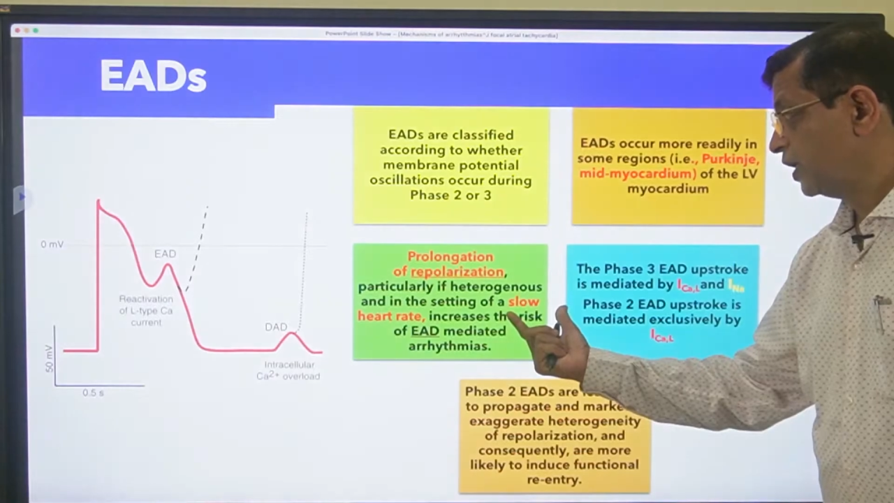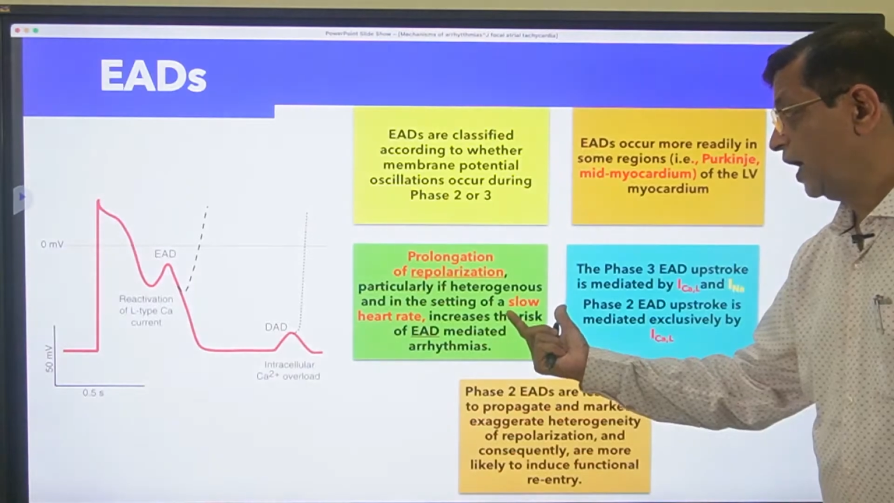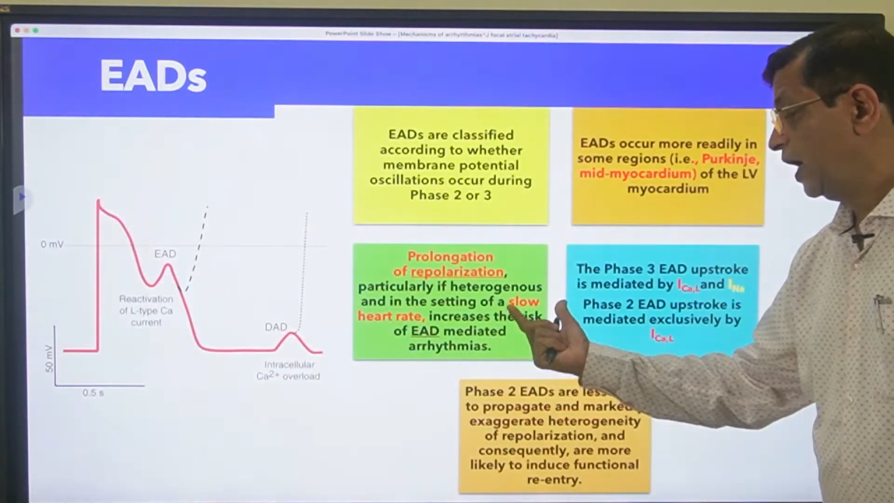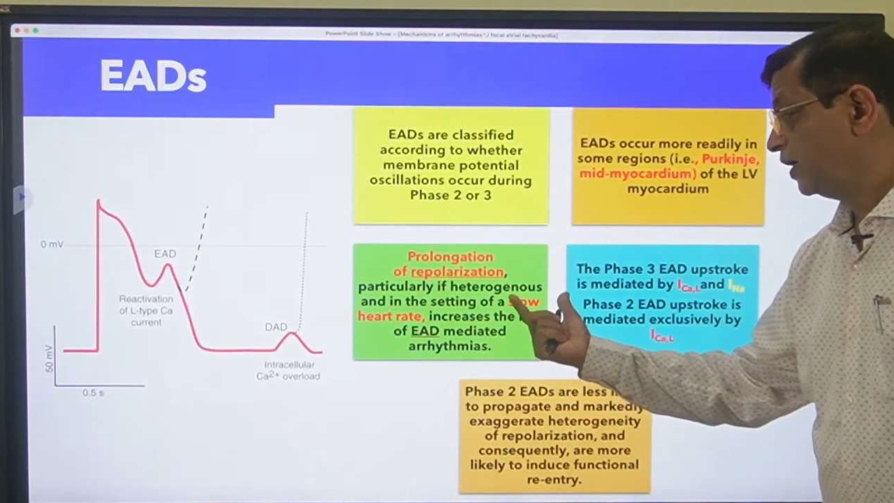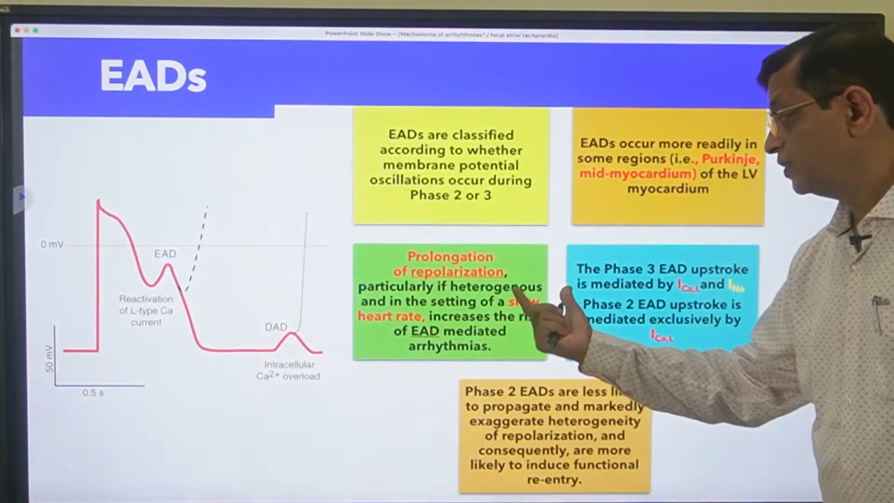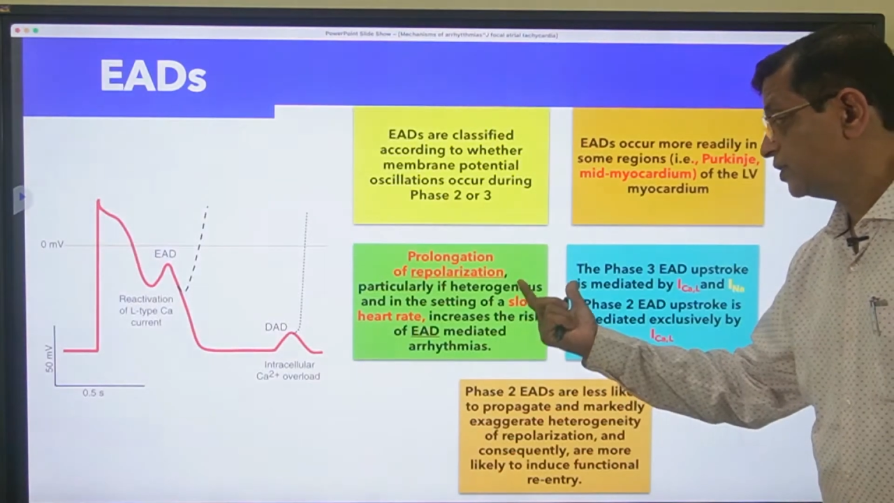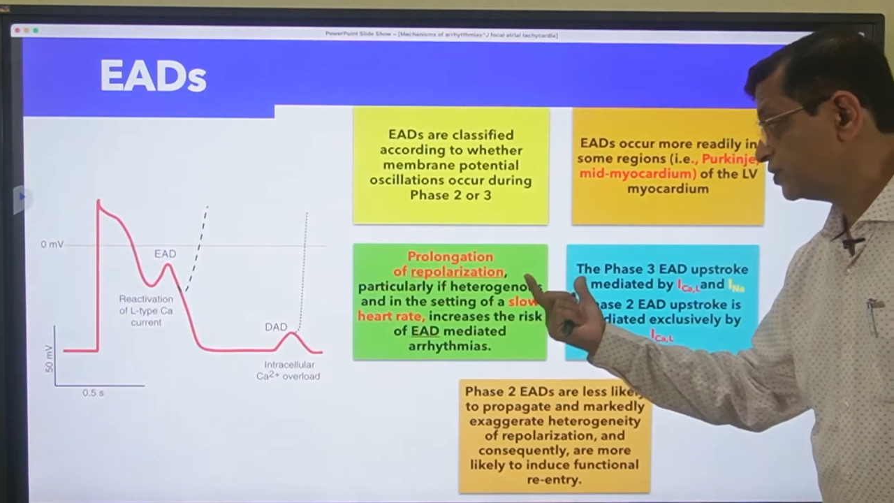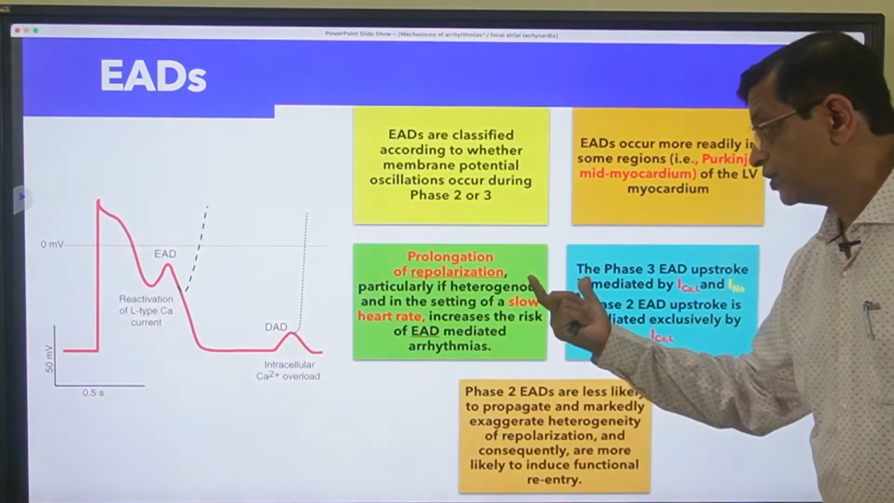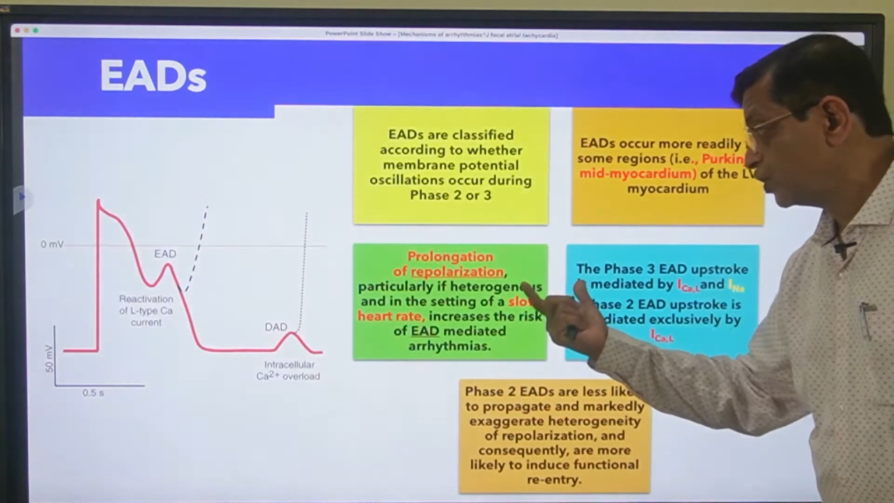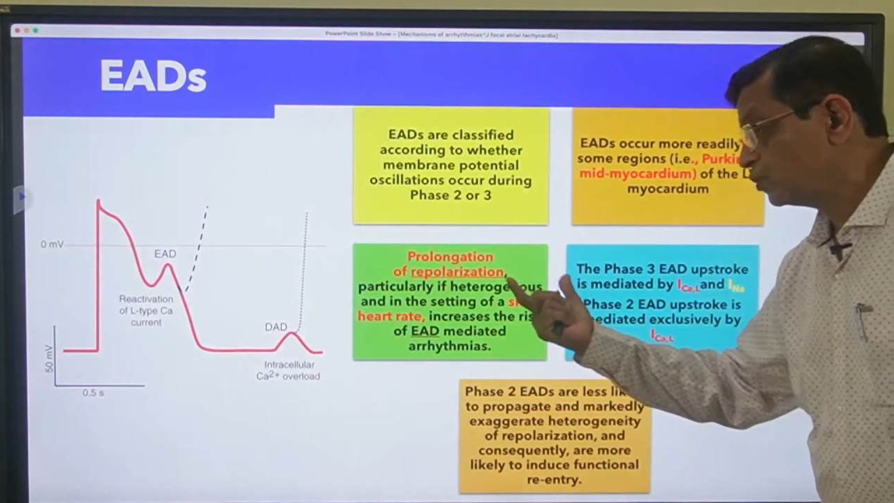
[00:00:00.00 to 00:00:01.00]
and in the
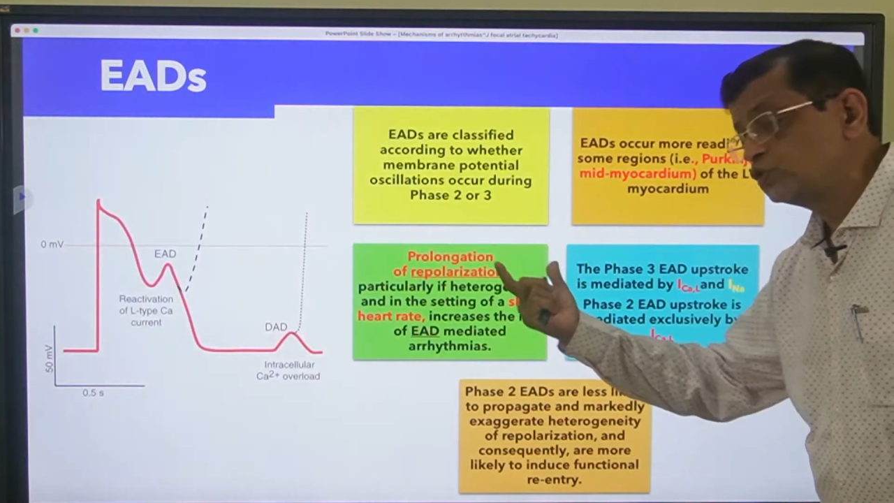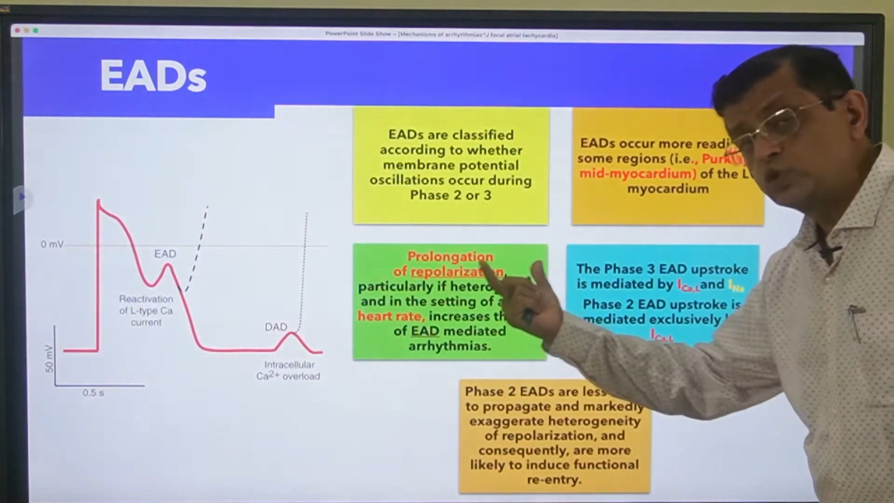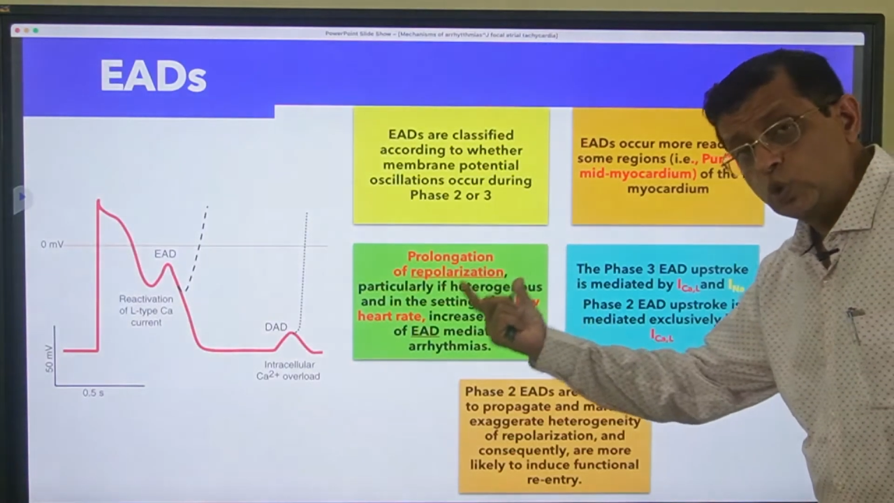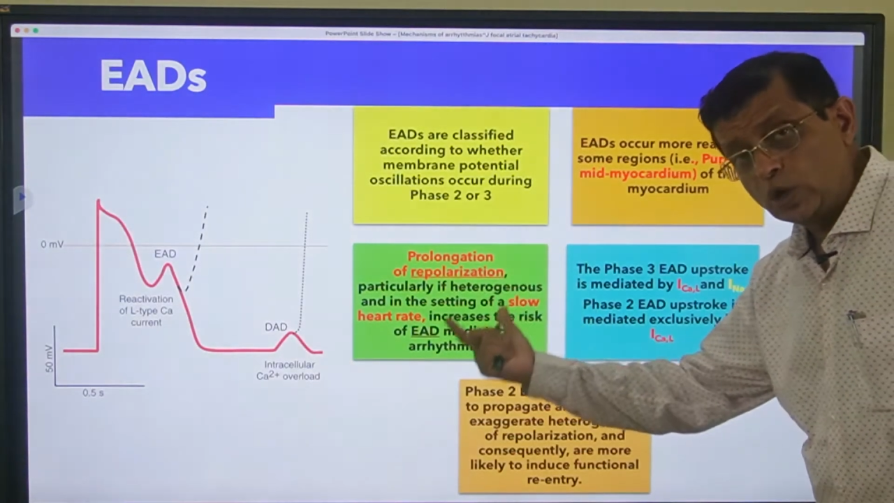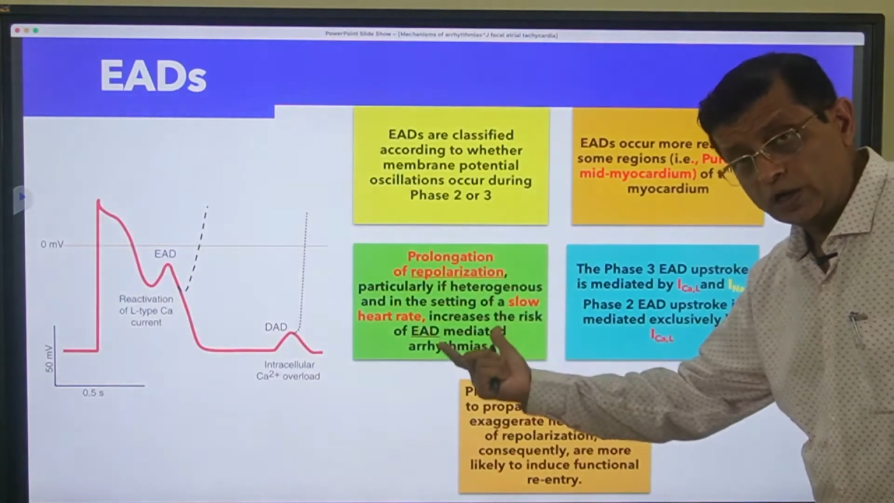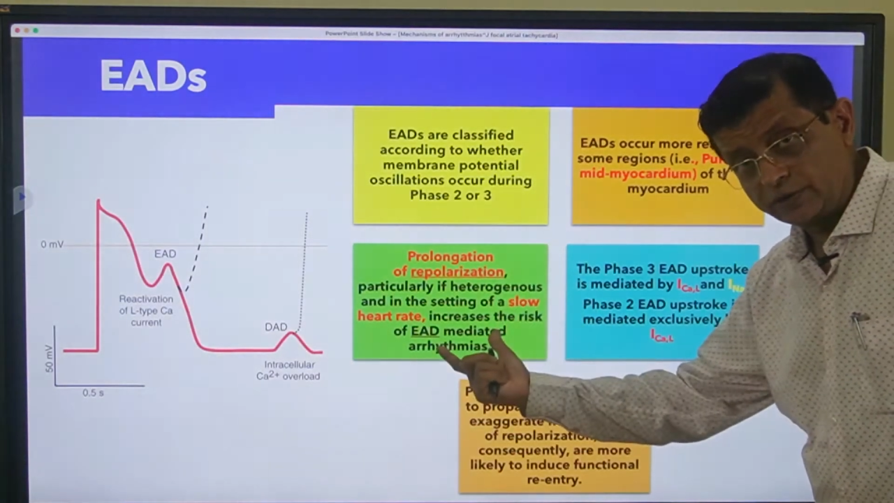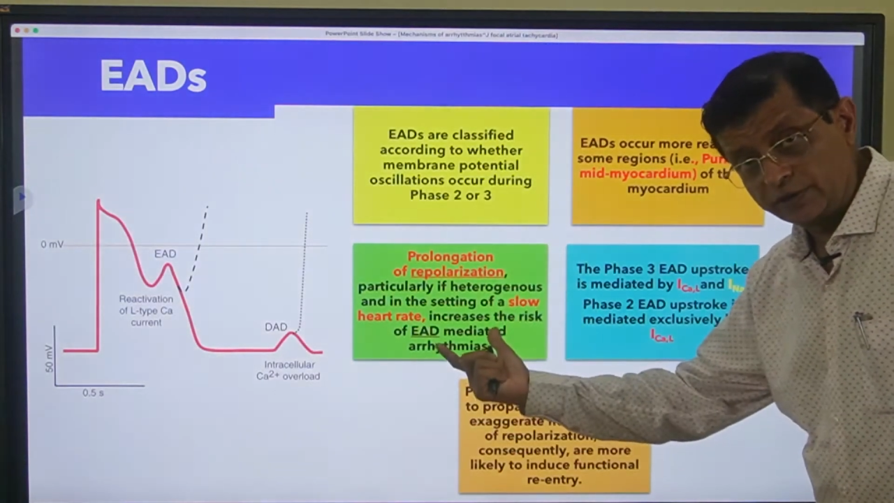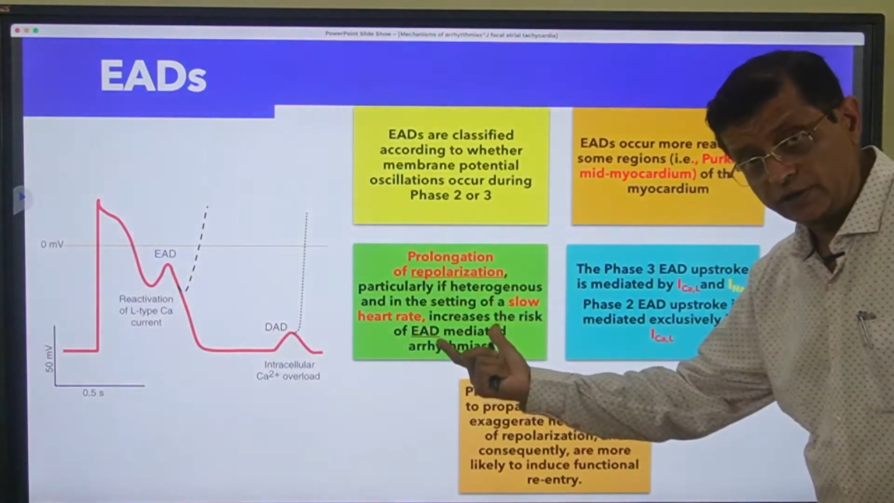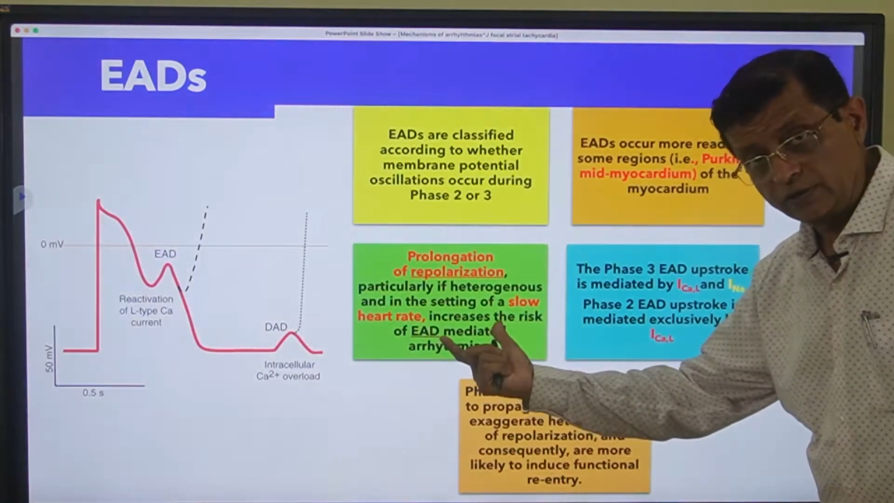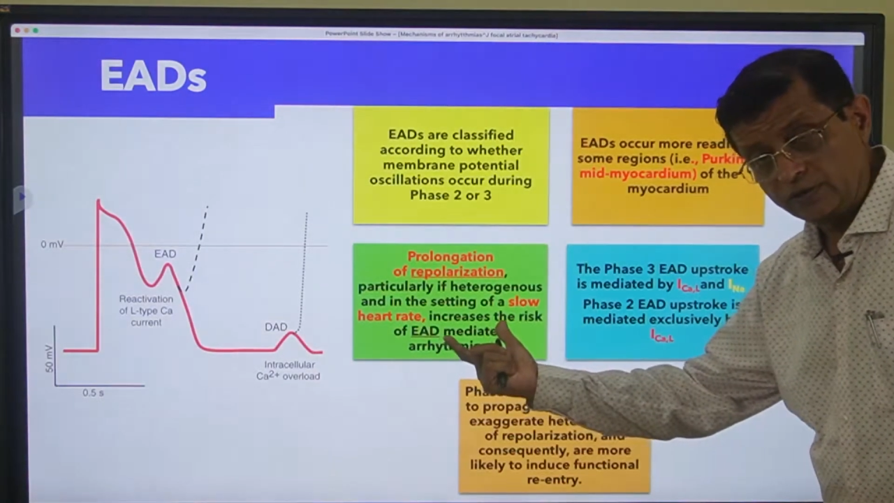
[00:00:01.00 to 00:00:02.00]
setting of slow heart
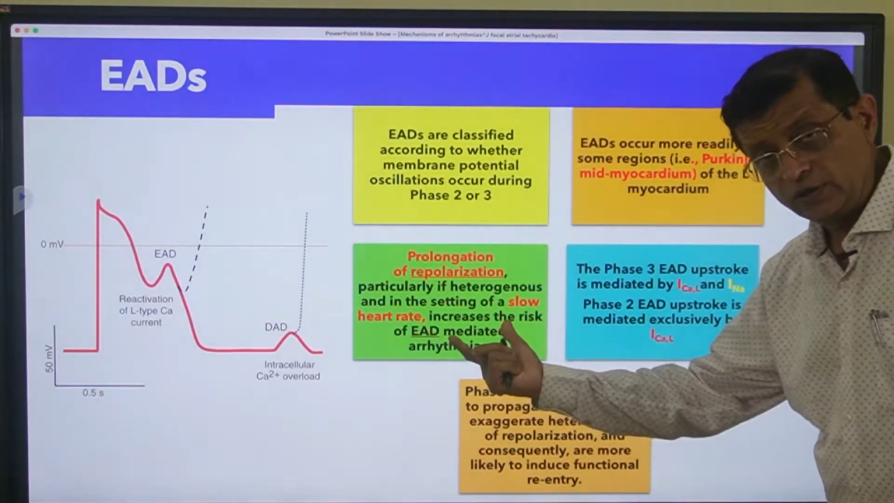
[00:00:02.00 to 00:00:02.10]
rate.